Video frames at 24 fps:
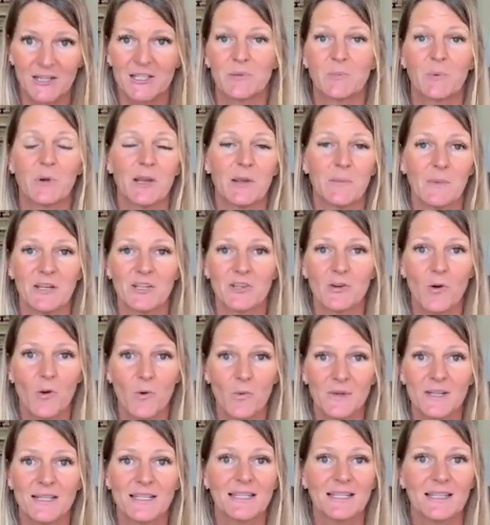It's pretty much
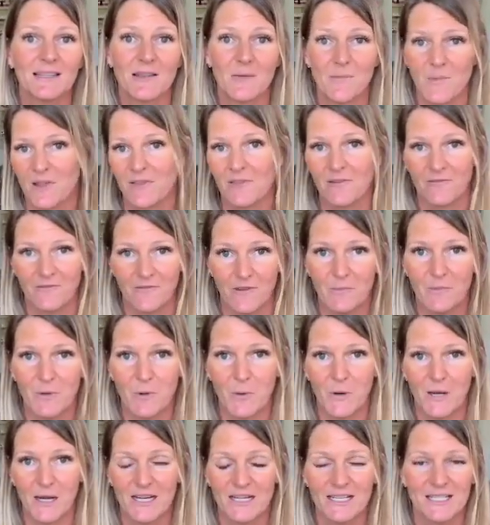always in the month of
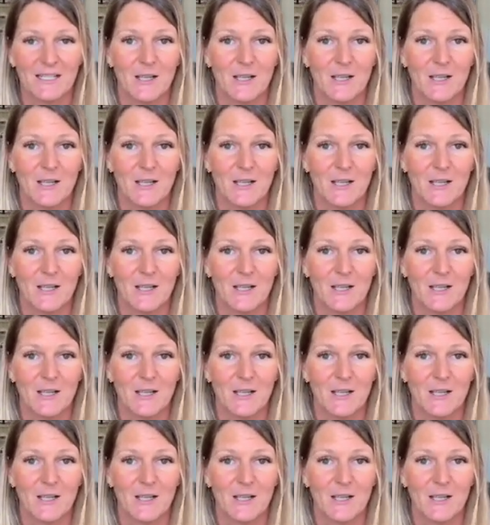February.